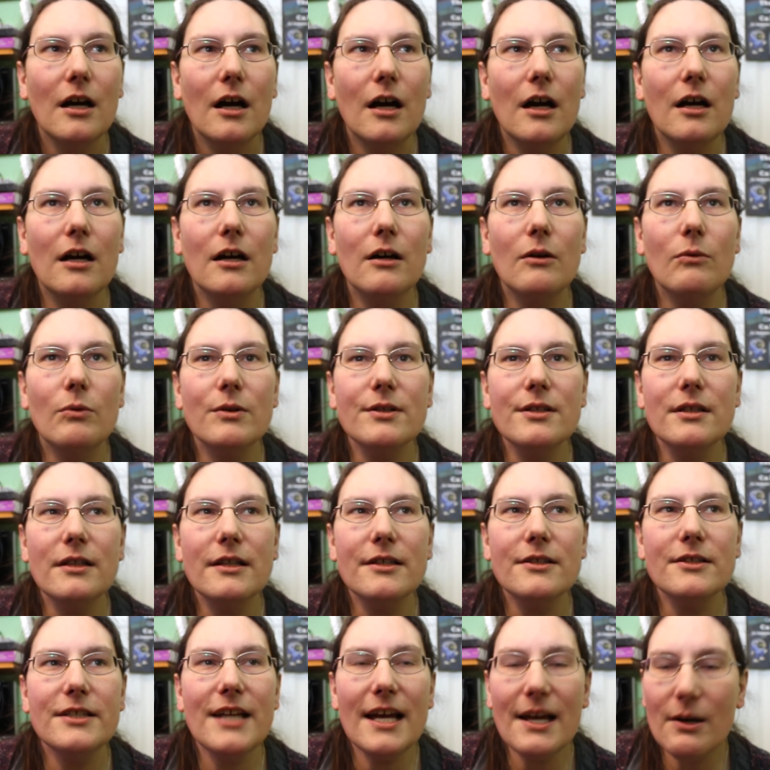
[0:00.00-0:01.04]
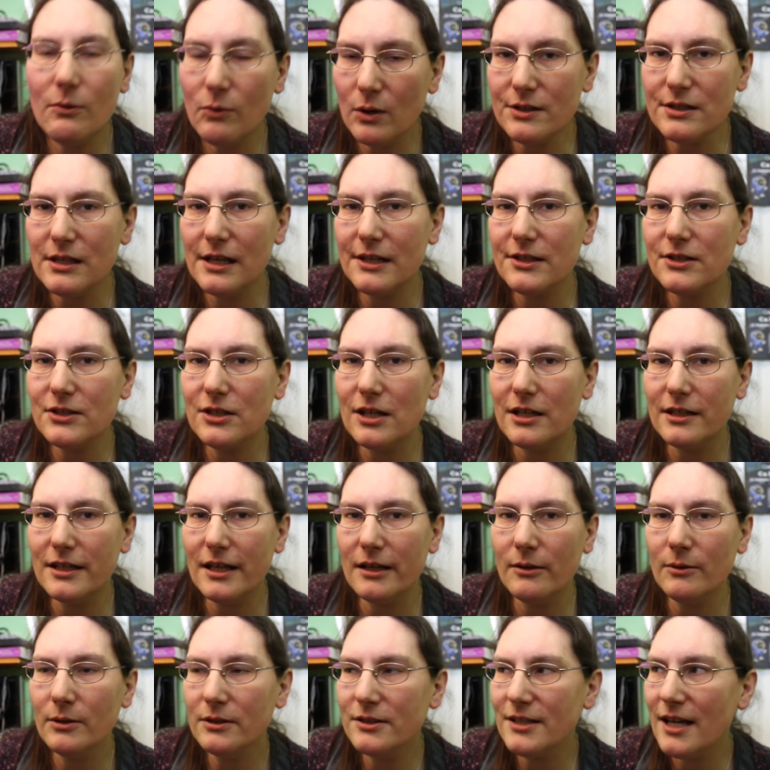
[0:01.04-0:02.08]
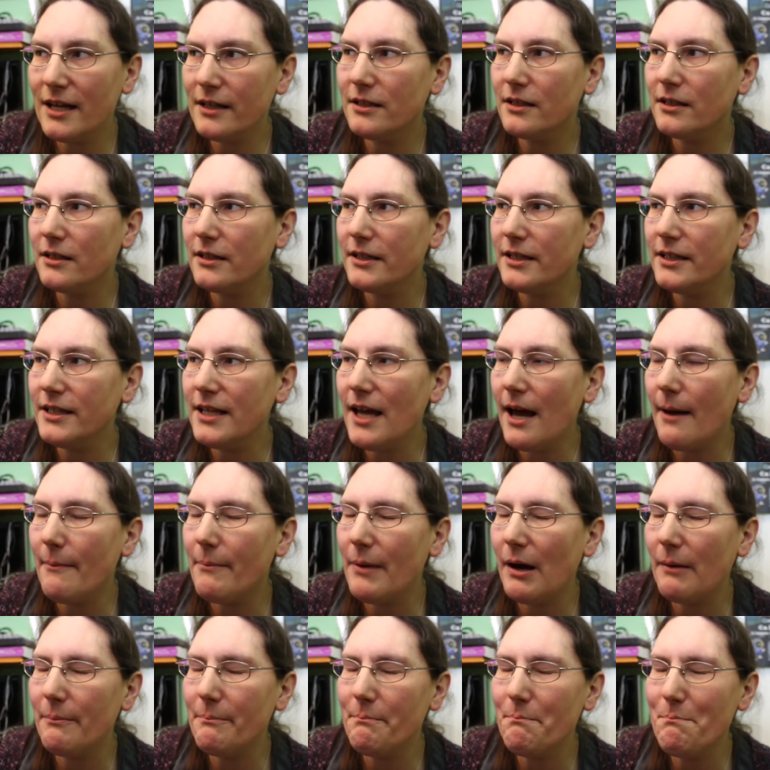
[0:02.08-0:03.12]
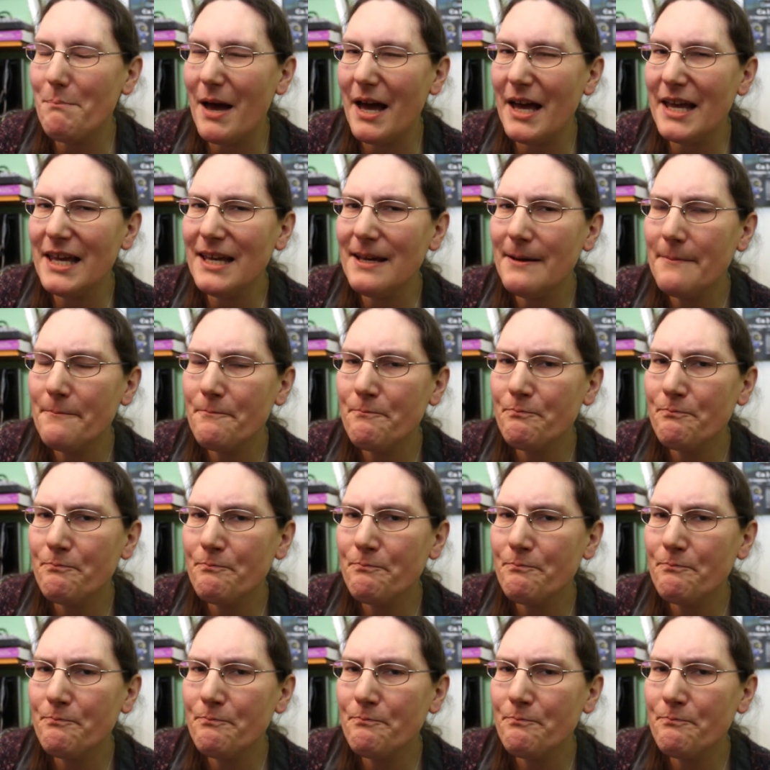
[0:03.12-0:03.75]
Was it last year? Yeah, it was last year now, technically. Yeah, about May.